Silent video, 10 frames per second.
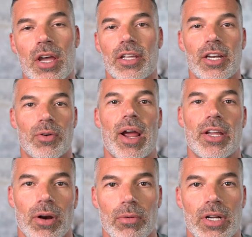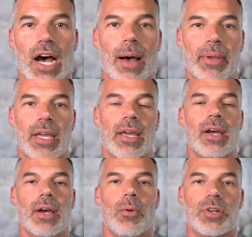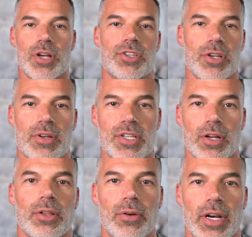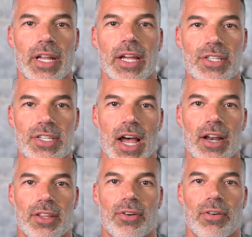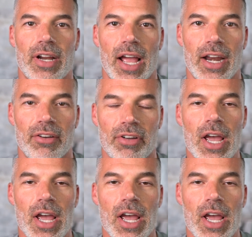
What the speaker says: You need to write your own copy, which also is included inside of the creative.